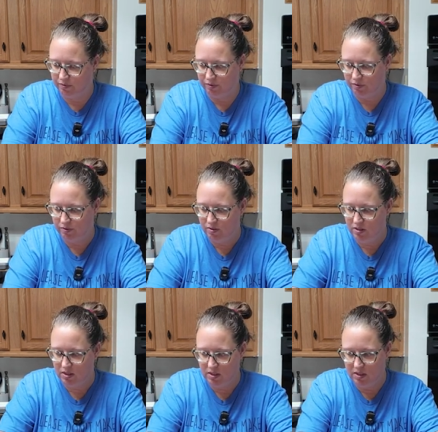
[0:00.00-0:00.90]

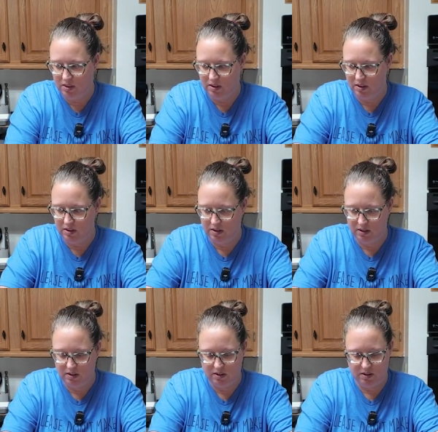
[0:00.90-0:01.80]

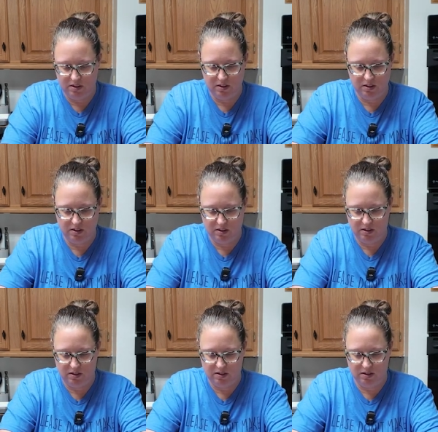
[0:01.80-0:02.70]

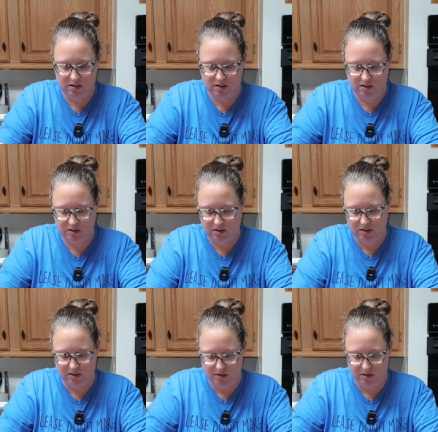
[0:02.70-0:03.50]
(no one is talking)